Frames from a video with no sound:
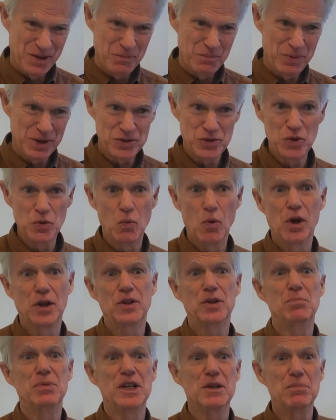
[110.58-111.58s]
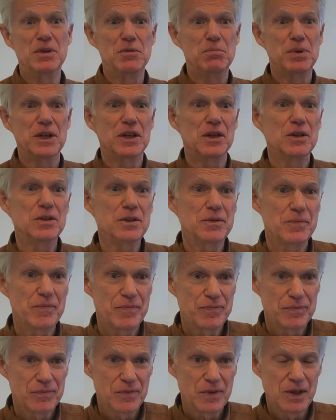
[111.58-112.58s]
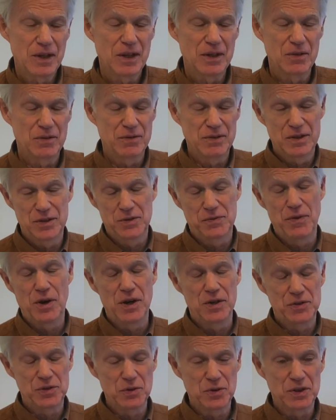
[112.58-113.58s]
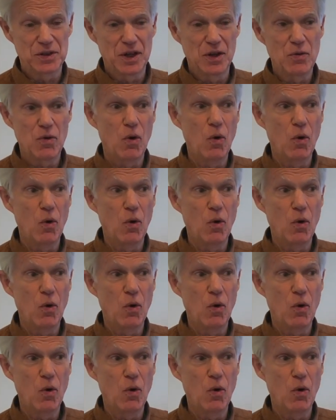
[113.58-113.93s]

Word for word: but you want to be a bit bigger in as far as you can go,